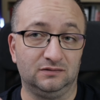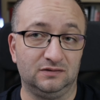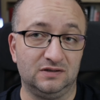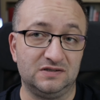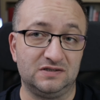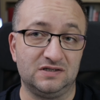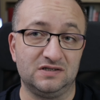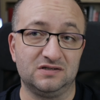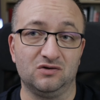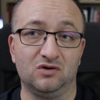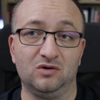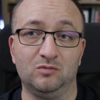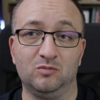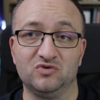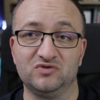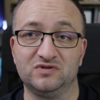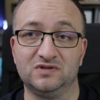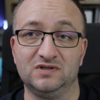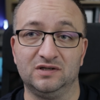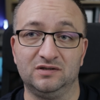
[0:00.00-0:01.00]
This is
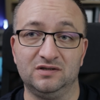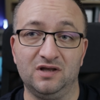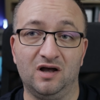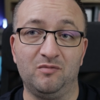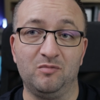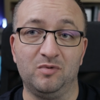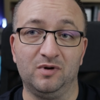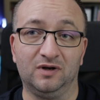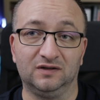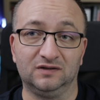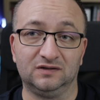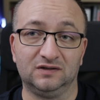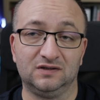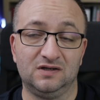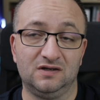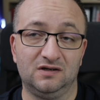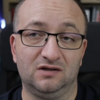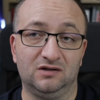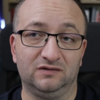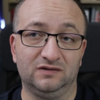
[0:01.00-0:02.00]
almost the double
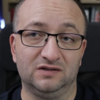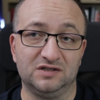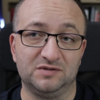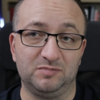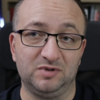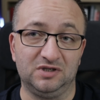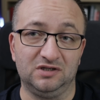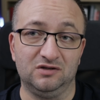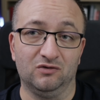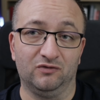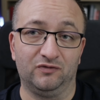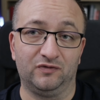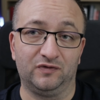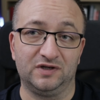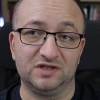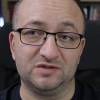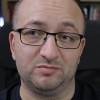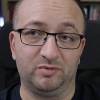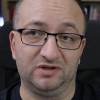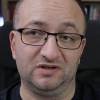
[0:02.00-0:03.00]
the speed of
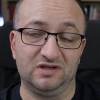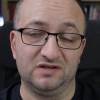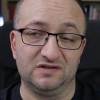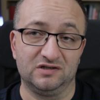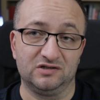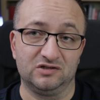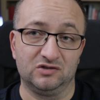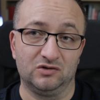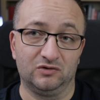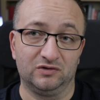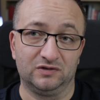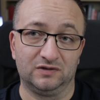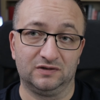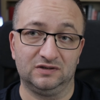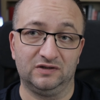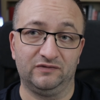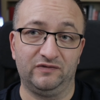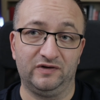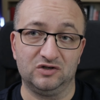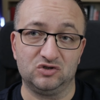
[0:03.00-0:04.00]
his predecessor,
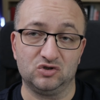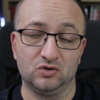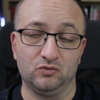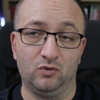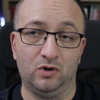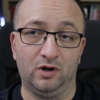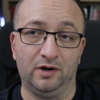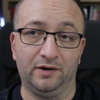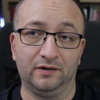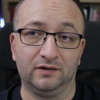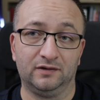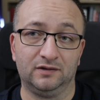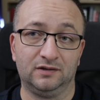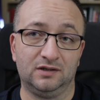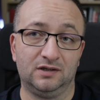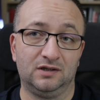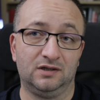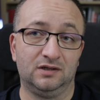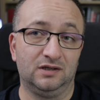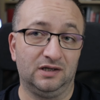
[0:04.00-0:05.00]
the version 1,
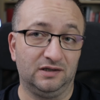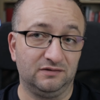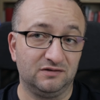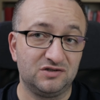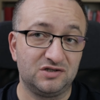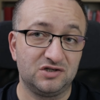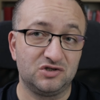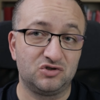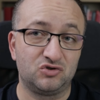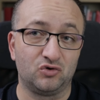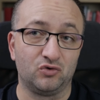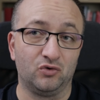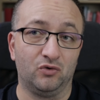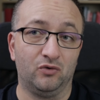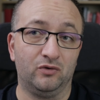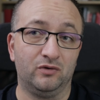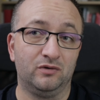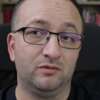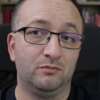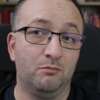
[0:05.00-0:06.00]
and this is
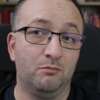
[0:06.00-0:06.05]
true,